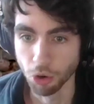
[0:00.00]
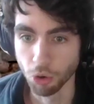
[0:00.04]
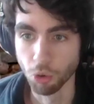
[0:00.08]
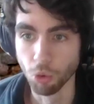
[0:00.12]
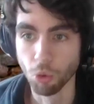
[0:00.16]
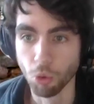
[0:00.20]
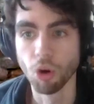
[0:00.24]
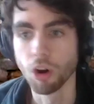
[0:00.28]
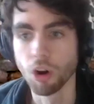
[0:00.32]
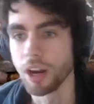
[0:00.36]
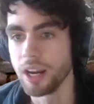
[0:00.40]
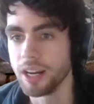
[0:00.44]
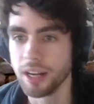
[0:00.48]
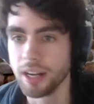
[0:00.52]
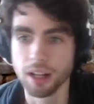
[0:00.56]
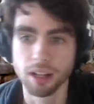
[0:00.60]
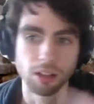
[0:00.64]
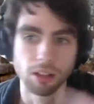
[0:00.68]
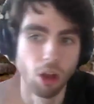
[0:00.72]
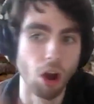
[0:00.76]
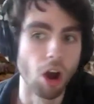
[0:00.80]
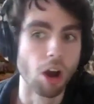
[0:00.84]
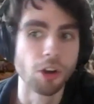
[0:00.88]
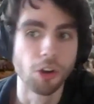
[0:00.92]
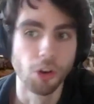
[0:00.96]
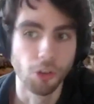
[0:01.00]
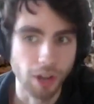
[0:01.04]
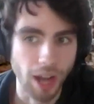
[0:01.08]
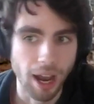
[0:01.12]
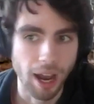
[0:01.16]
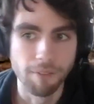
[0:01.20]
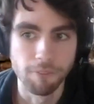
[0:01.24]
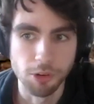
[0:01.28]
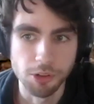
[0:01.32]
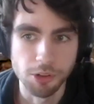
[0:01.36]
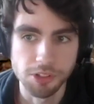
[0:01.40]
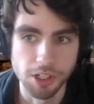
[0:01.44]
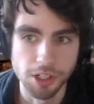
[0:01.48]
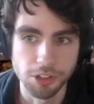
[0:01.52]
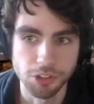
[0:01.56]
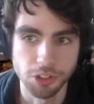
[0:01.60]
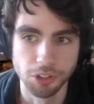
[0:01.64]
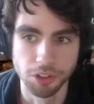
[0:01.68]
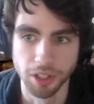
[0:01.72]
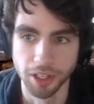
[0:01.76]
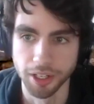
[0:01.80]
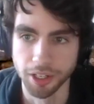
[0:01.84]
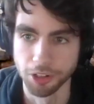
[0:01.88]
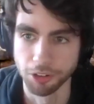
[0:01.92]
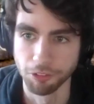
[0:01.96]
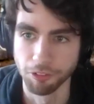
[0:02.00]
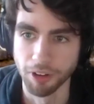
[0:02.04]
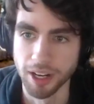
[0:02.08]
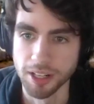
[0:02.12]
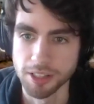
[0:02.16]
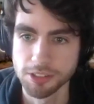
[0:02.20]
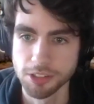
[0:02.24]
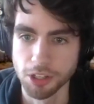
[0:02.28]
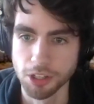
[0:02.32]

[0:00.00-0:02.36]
or in a longer conversation later, right?